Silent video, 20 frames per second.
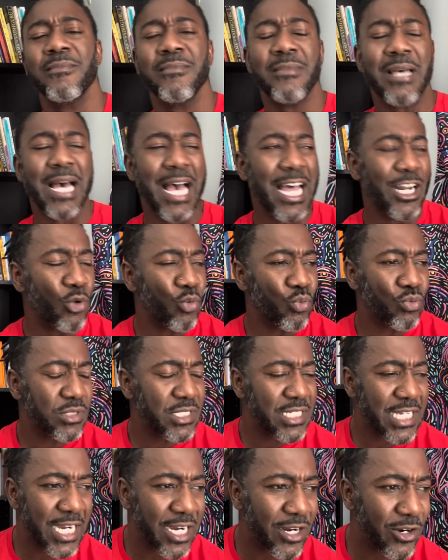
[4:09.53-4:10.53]
I don't
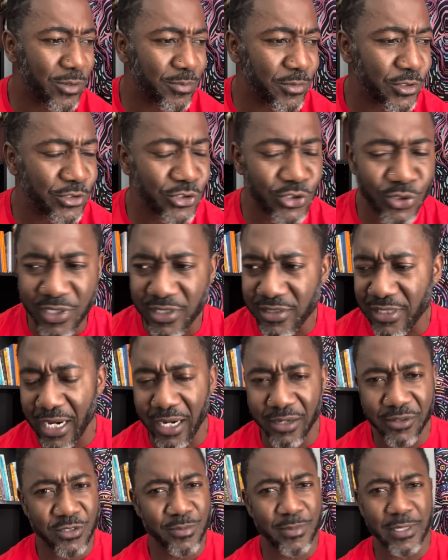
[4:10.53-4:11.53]
care how much you desire
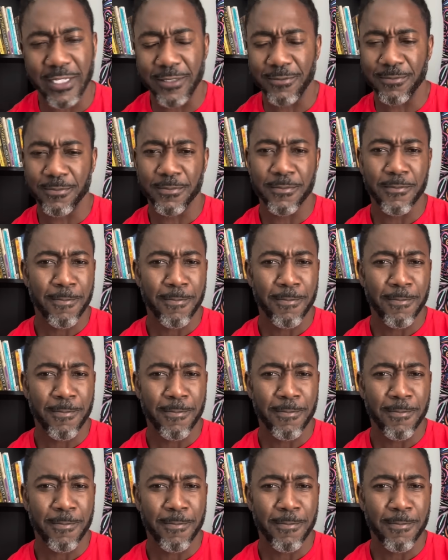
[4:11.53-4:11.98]
this man.